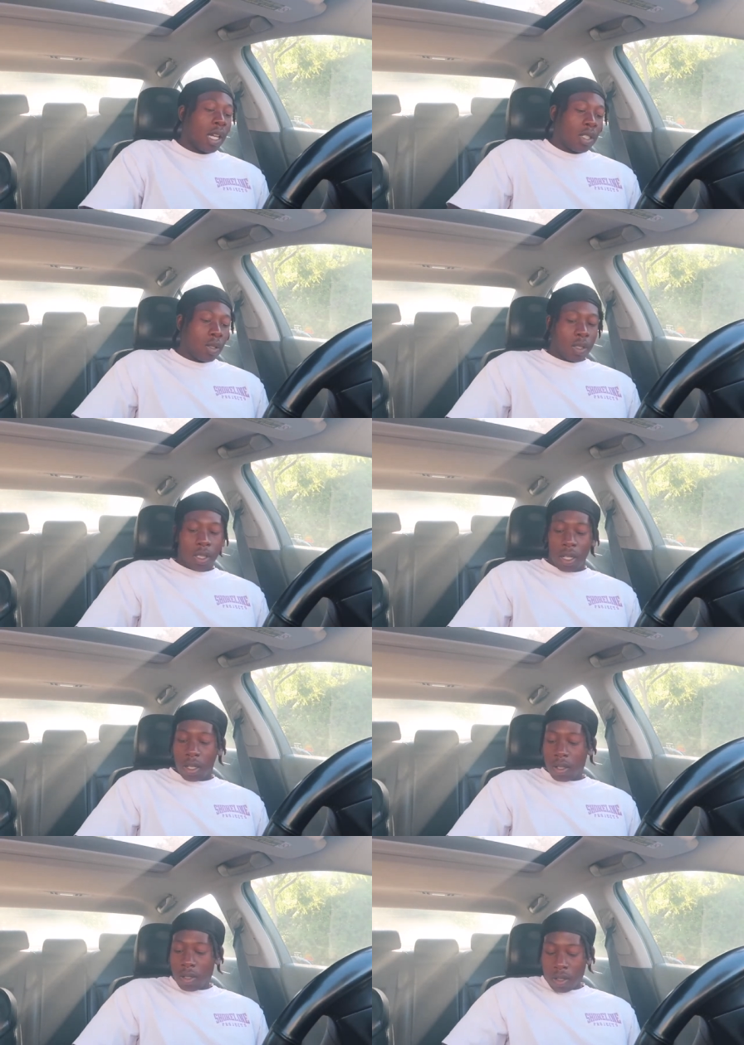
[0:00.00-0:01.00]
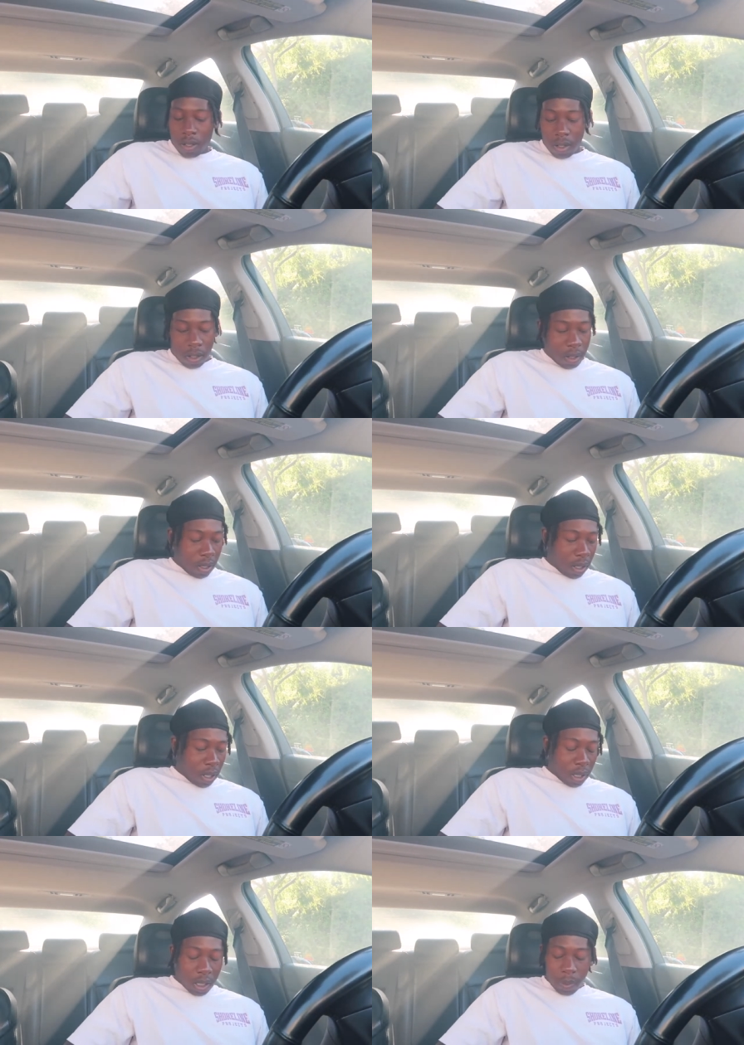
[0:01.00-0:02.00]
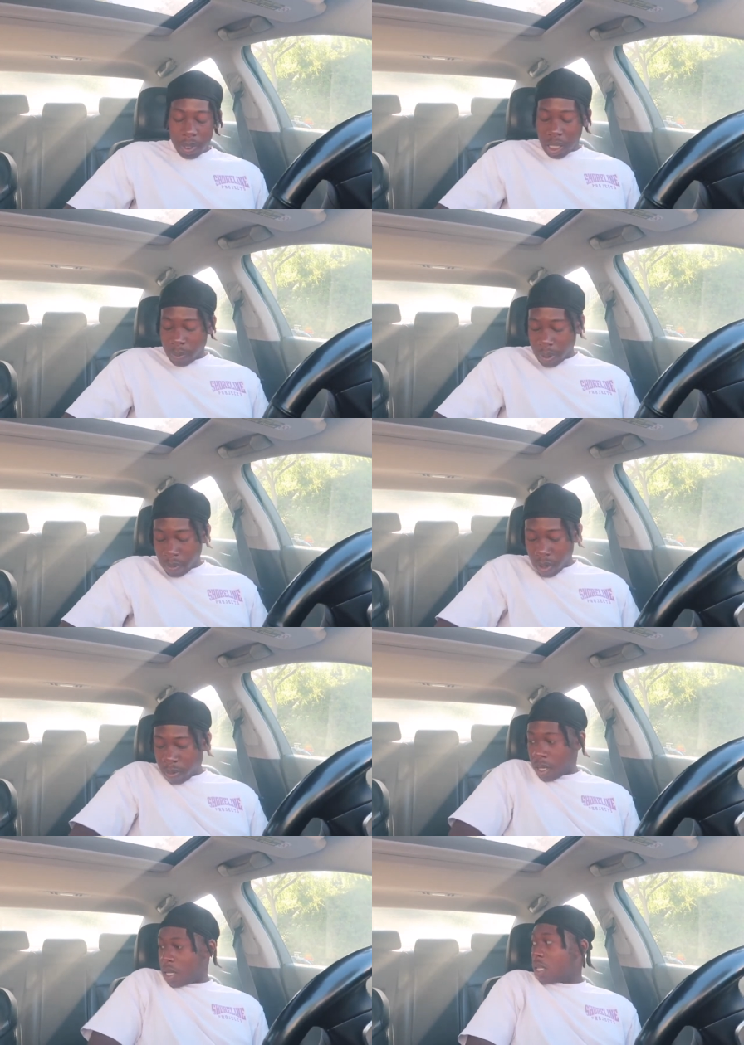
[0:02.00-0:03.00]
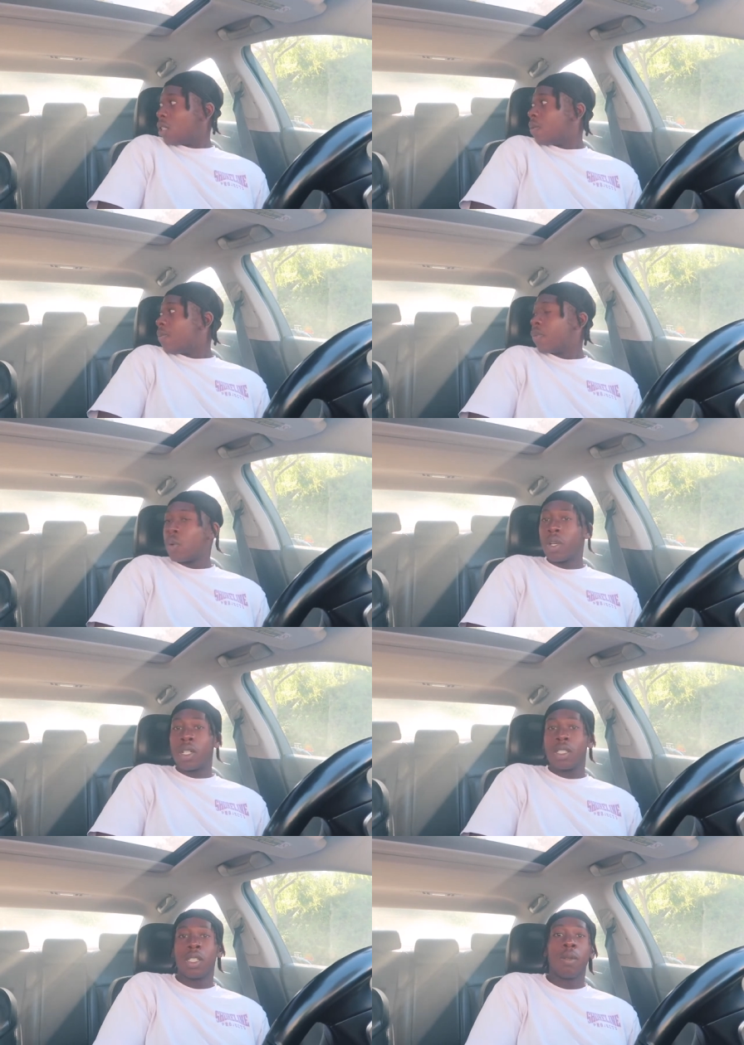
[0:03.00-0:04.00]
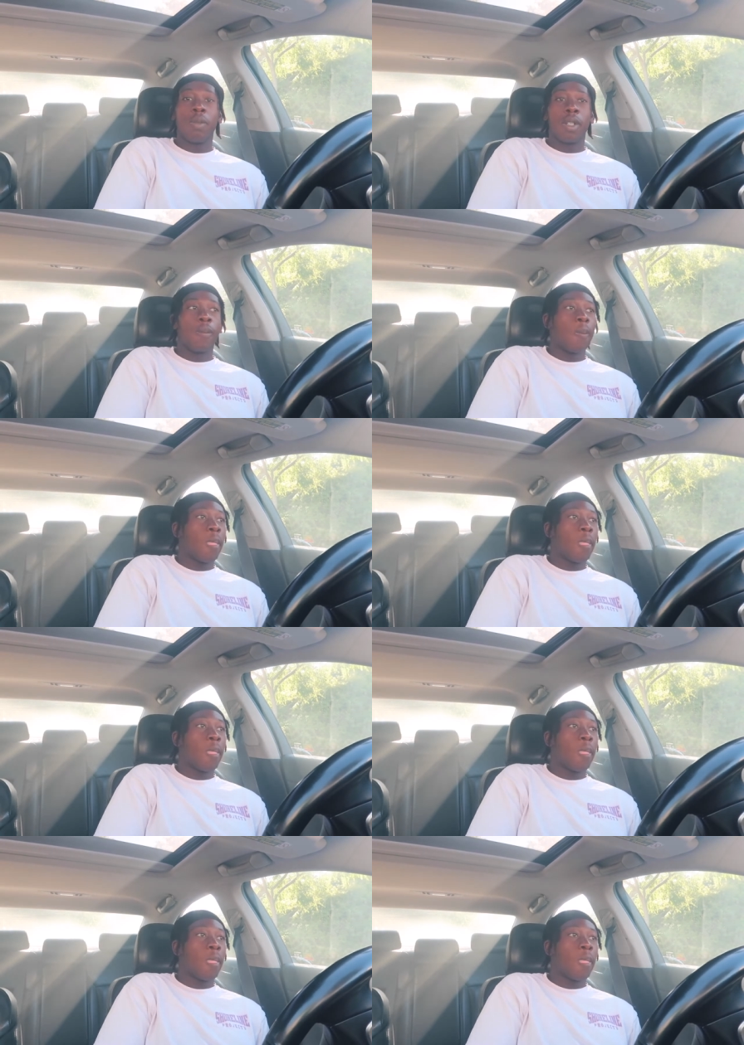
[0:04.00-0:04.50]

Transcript: As you can tell, sometimes I'm on my weird shit, bro.